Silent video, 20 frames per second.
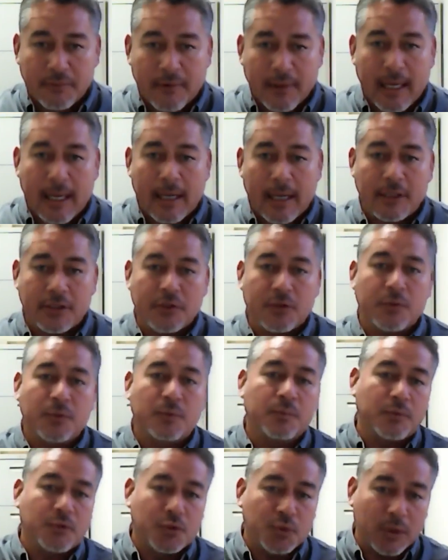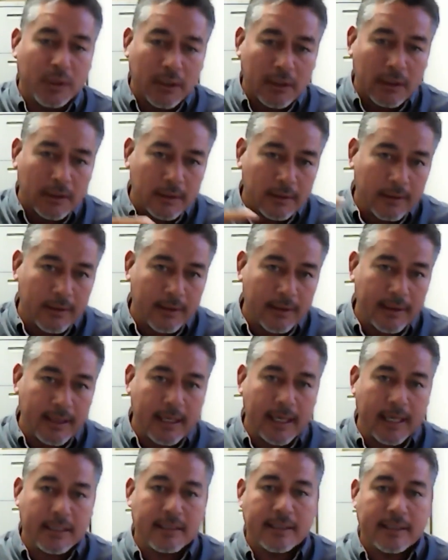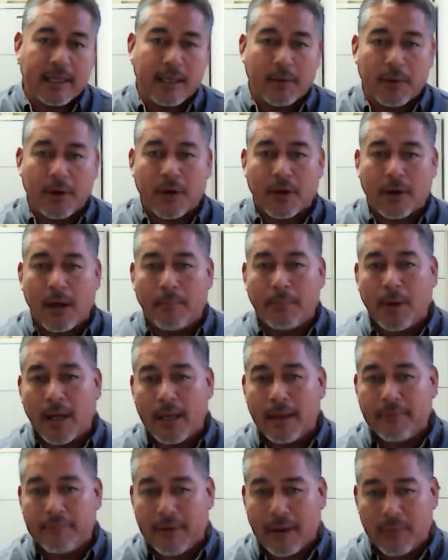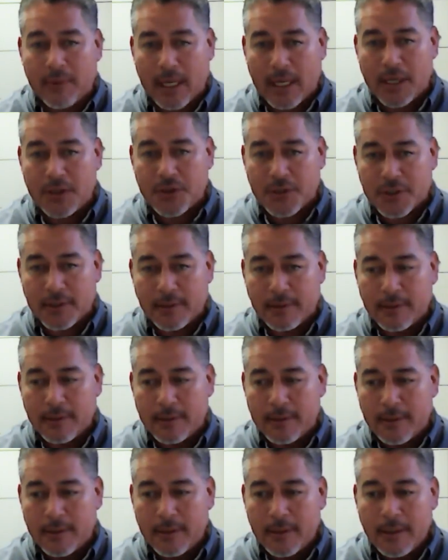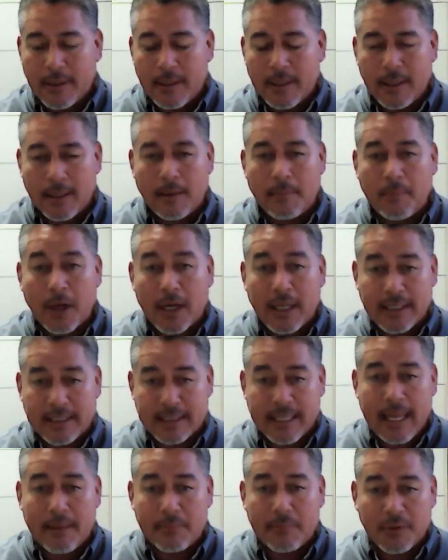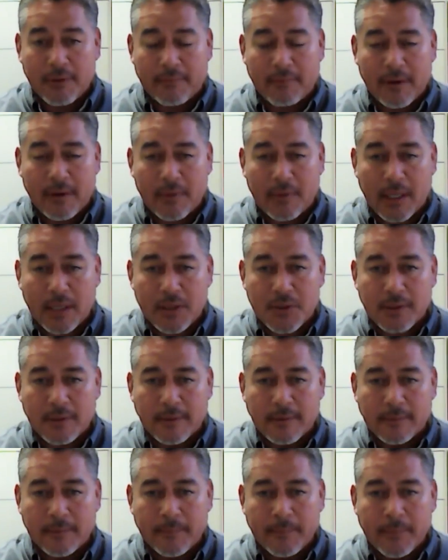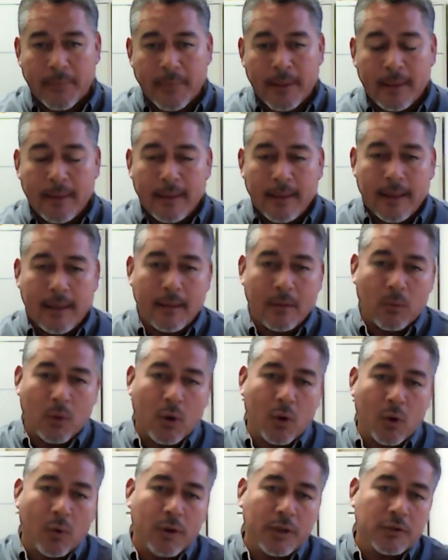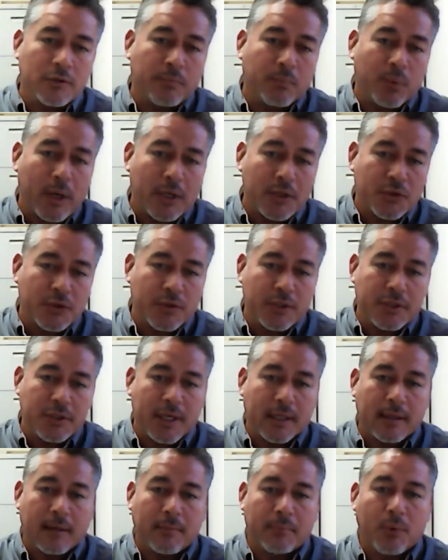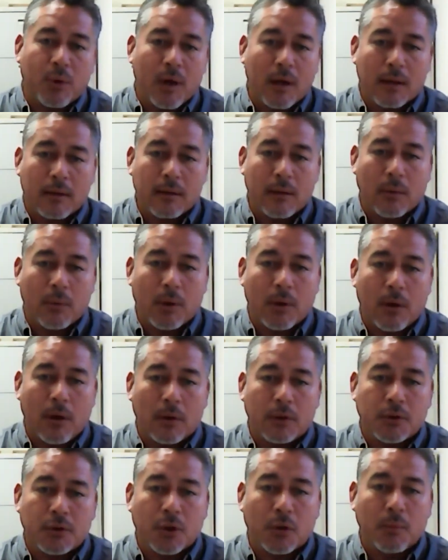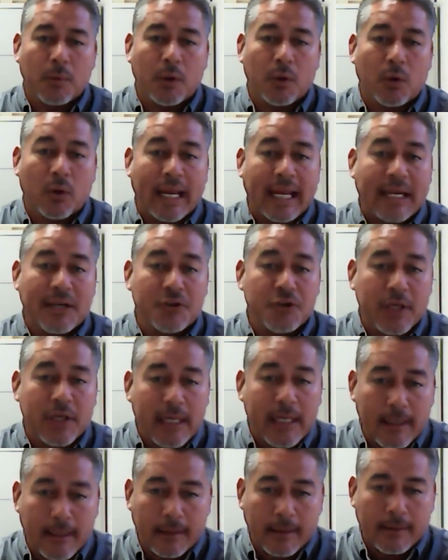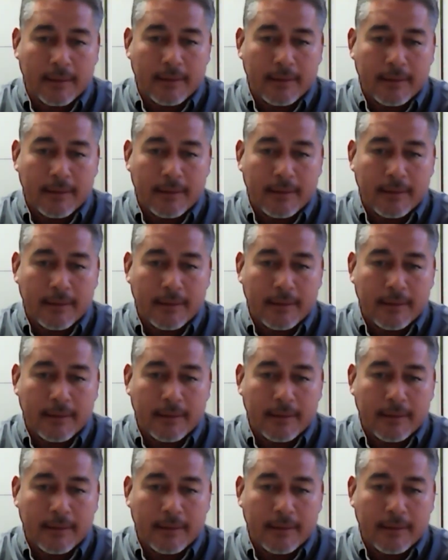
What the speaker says: for that is to drill the exterior abutting foundation, abutting slab to the foundation, and then we're going to pressure inject a product that we call Termidor HE.